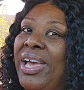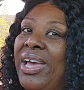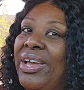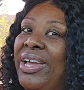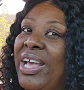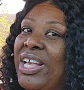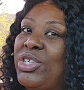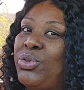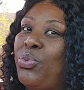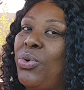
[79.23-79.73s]

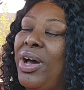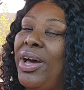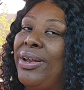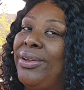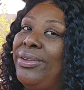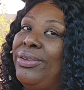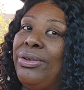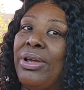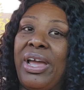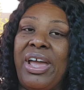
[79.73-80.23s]
Guess what?
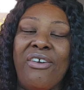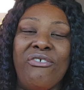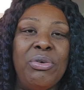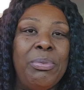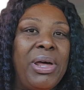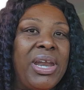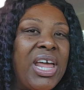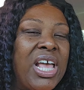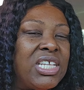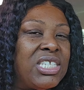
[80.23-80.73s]

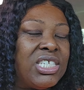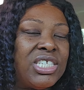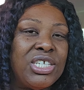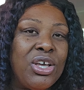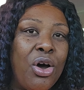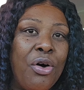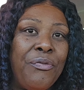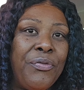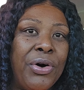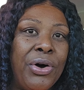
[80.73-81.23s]
Everybody has a
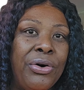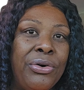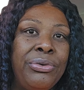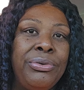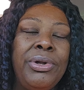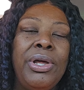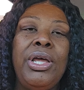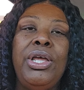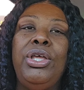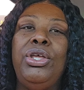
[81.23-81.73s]
cell phone.
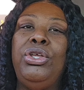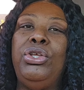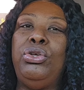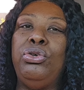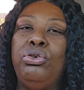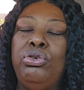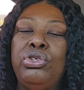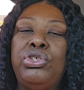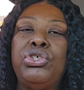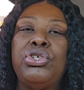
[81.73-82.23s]

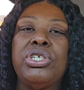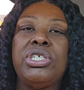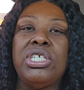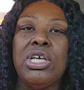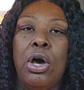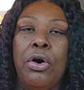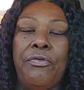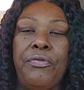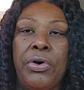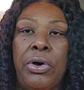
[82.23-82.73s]
Use your
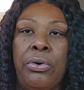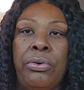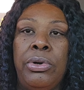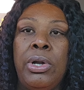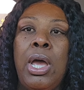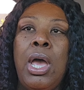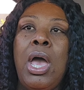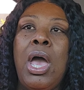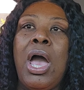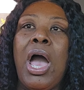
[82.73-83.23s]
cell phone.
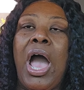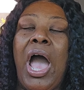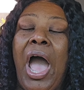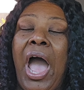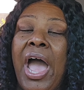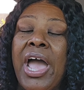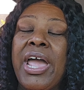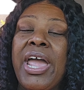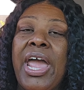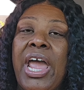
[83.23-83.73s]

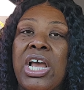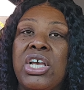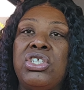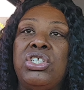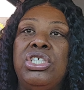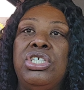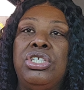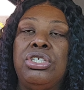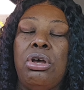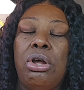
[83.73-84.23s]
I
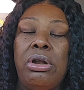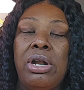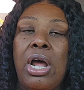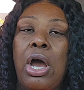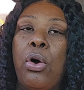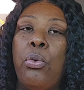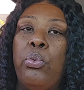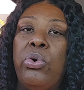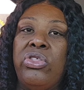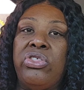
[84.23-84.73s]
actually started
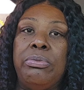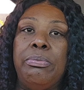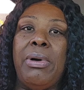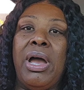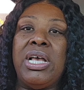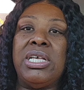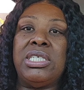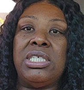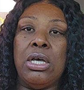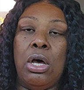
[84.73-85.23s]
out with
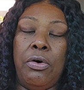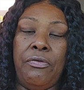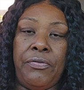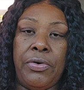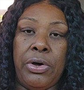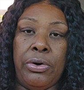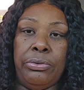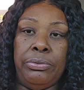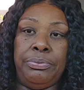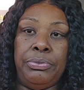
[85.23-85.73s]
my cell
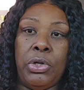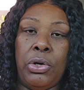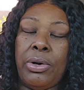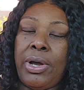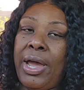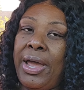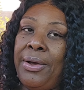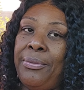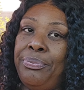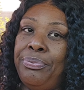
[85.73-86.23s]
phone,
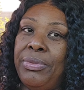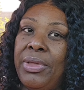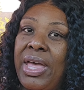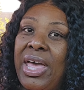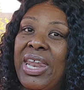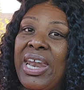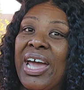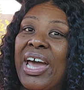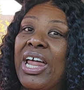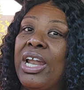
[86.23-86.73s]
okay?
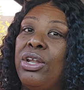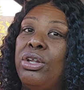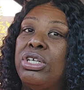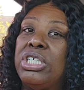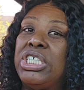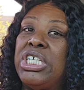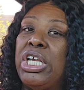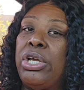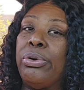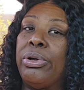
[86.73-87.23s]
And I got a little
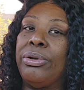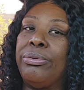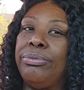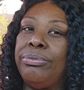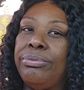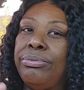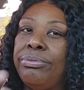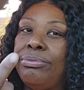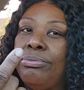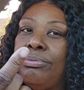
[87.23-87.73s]
secret.
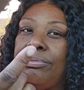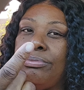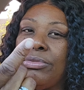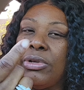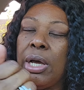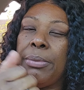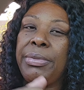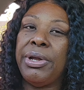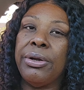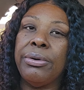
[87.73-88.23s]

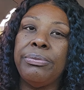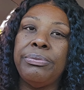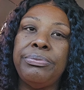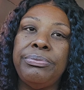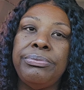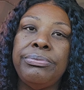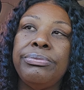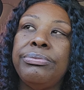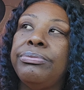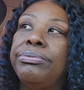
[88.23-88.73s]
Come here.
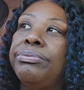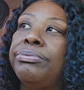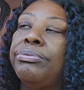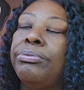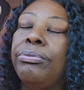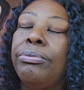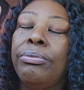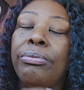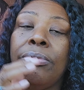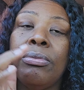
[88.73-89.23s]

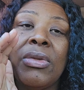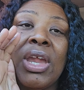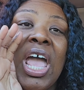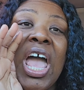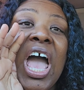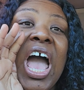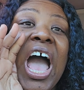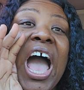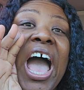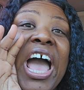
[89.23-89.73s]

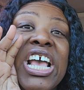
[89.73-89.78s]
I